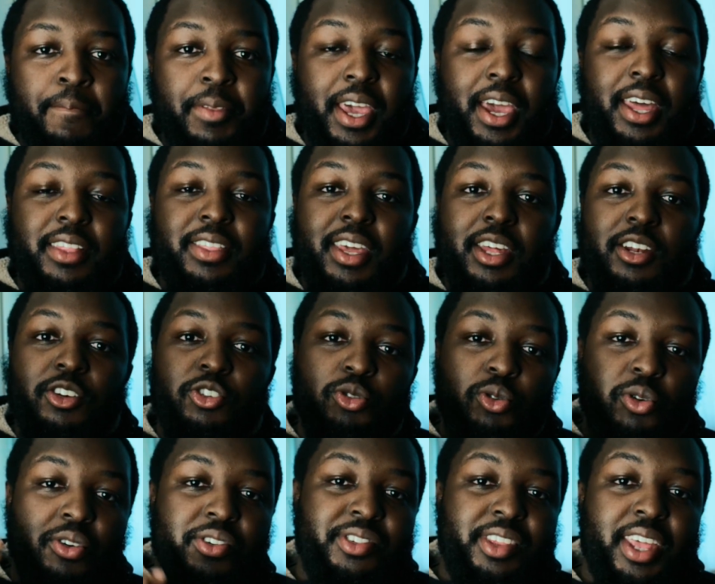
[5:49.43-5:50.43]
and then
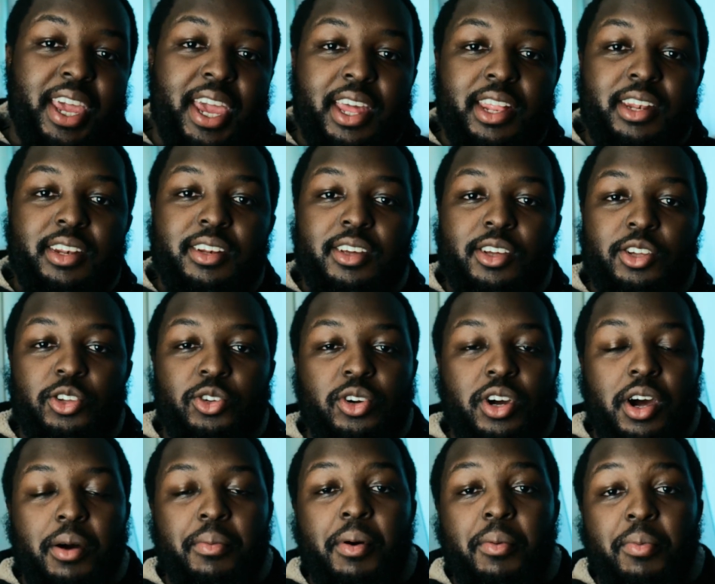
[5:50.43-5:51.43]
towards the end you
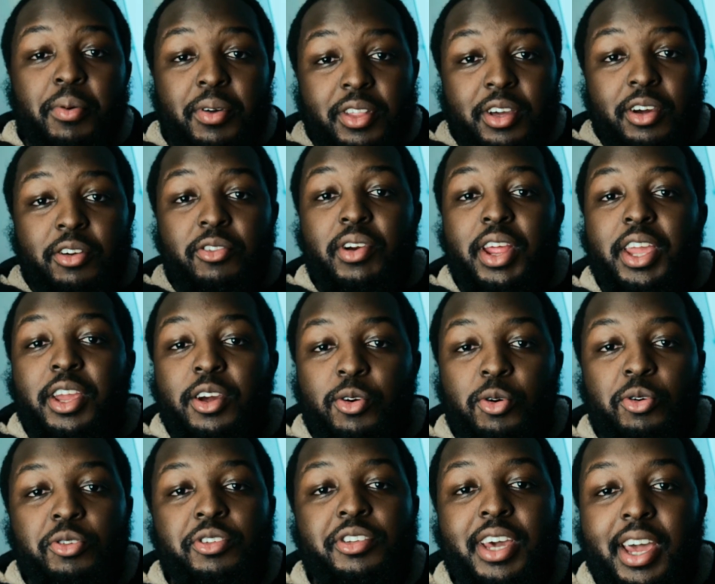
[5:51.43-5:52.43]
come up with a great
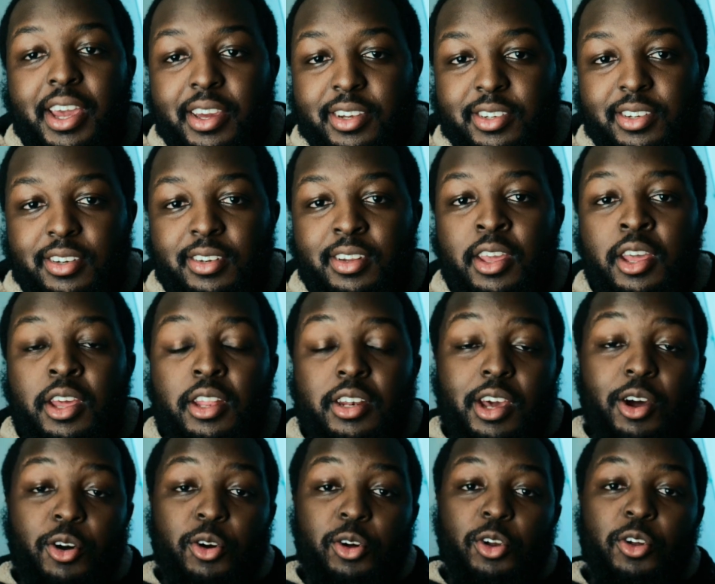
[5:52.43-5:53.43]
call to action.
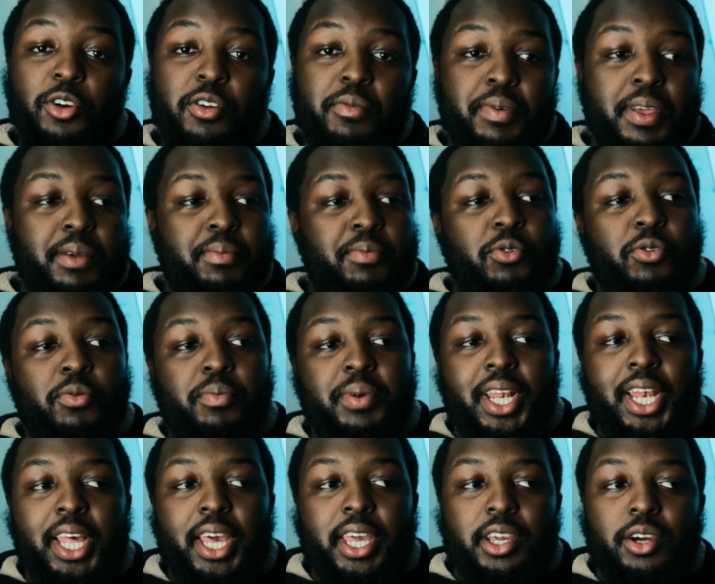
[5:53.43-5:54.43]
Now a lot of people will be
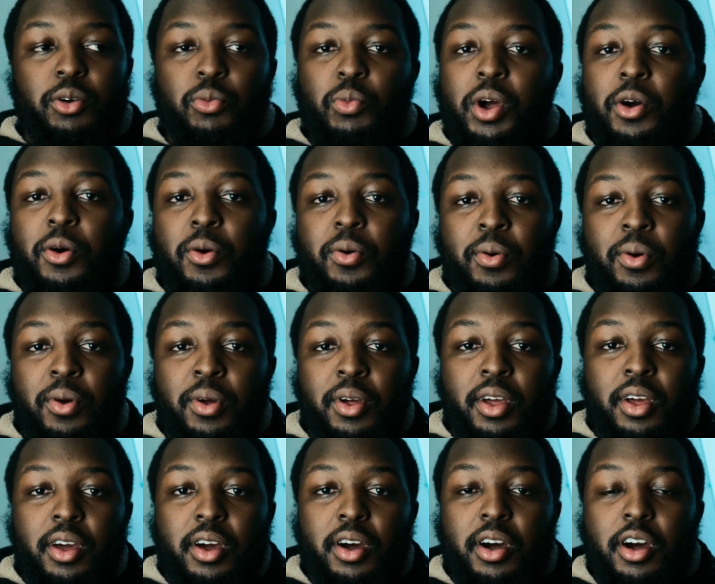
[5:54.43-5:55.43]
like, well,
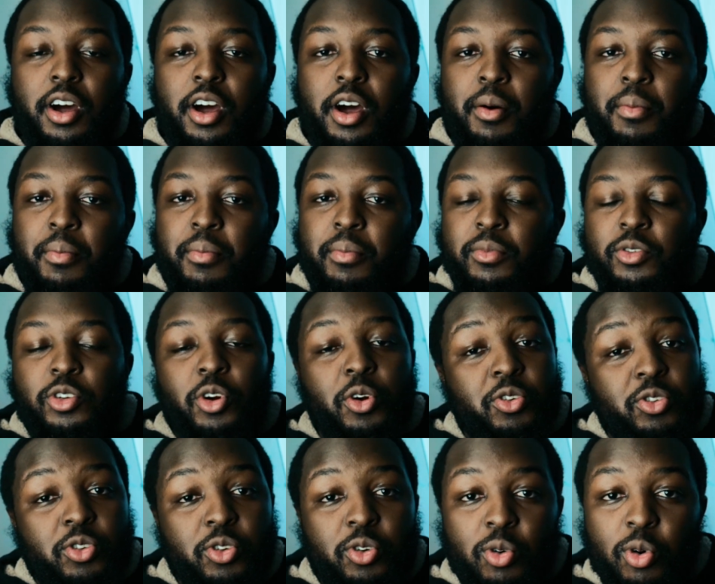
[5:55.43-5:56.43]
don't
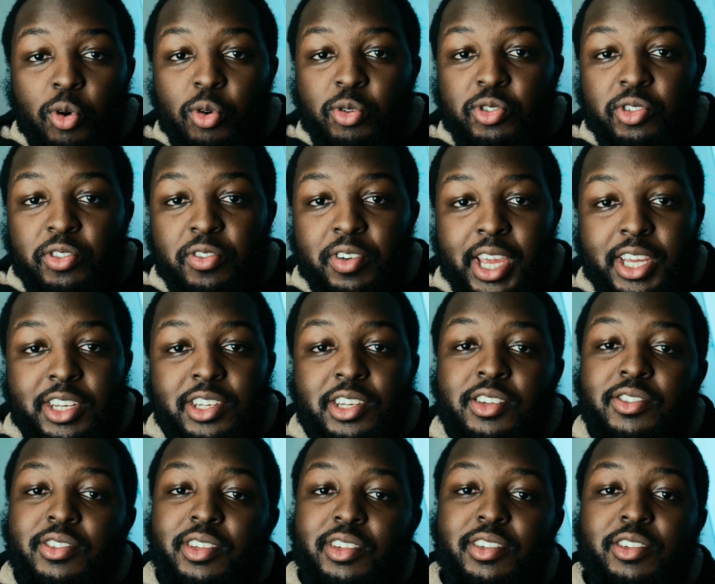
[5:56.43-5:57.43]
do calls of
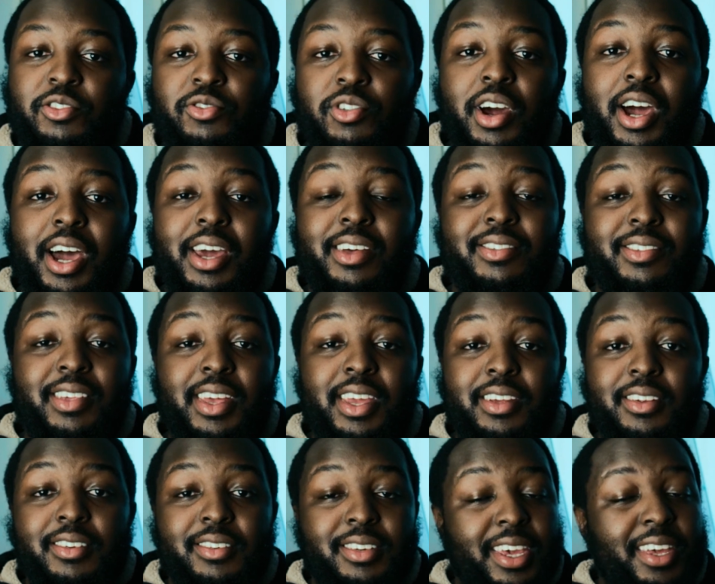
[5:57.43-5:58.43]
actions, etc. I
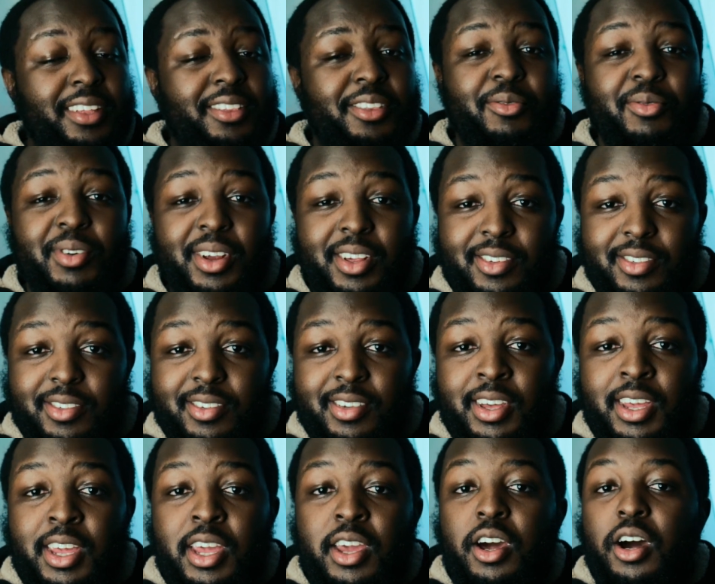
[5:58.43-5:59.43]
say take the risk.
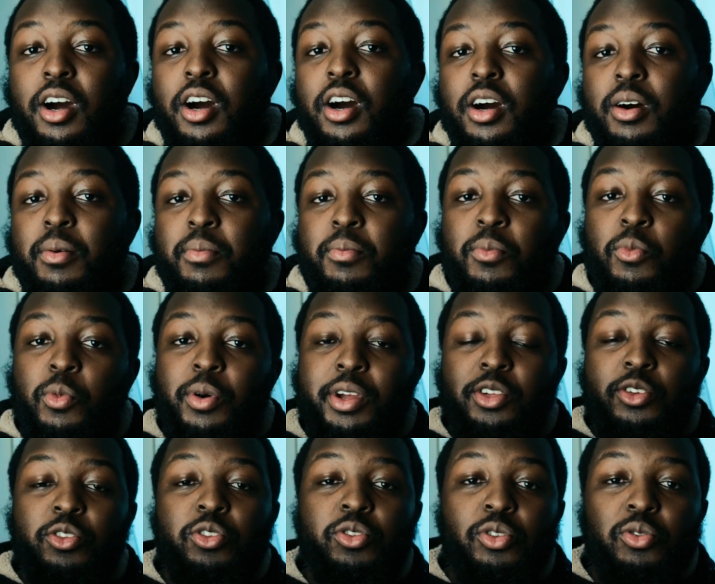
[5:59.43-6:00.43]
What
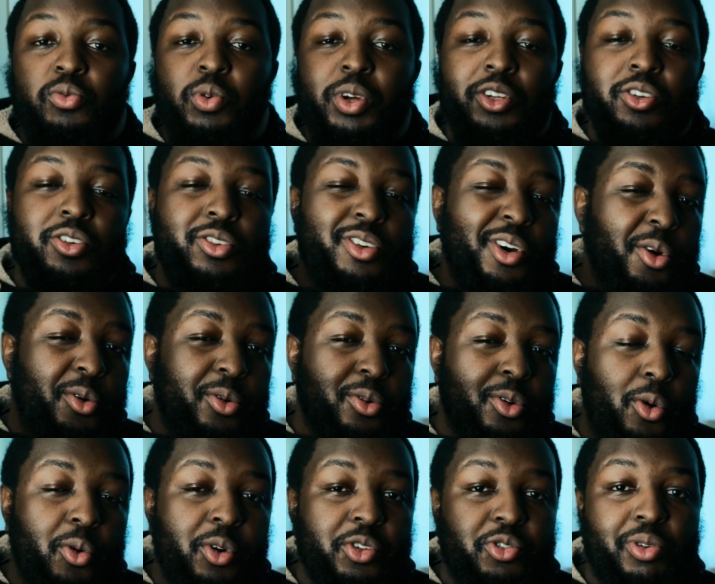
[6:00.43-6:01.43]
you don't
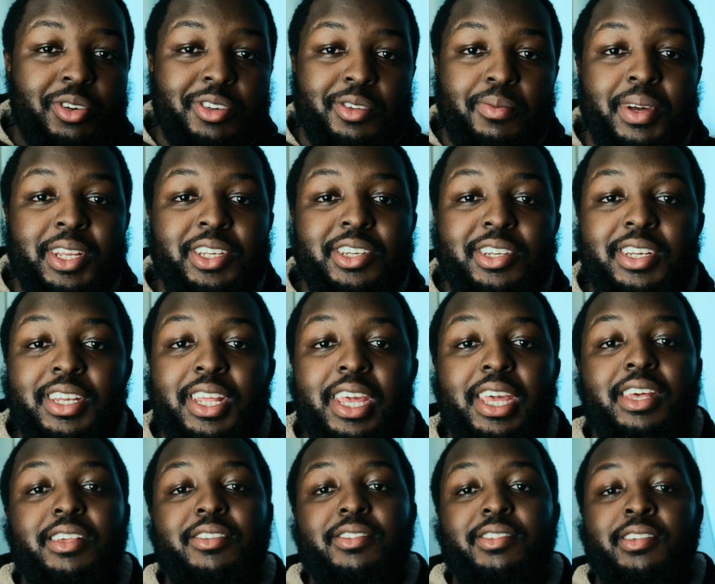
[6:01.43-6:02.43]
always want to mention
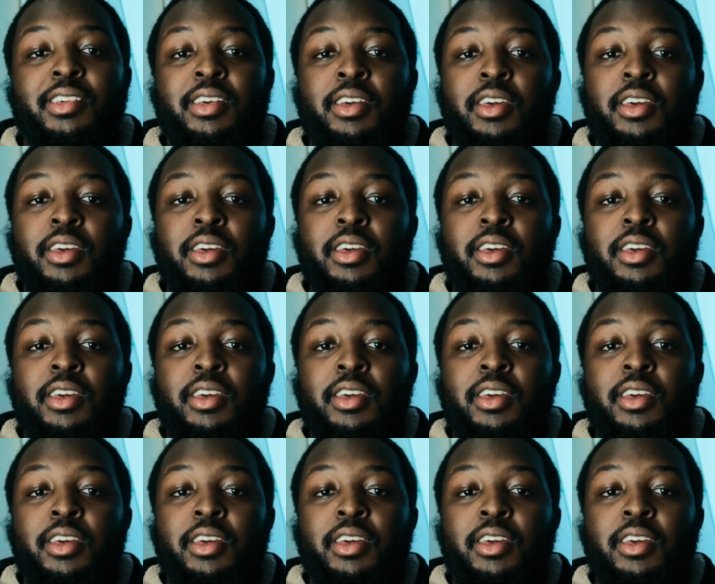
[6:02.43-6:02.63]
is,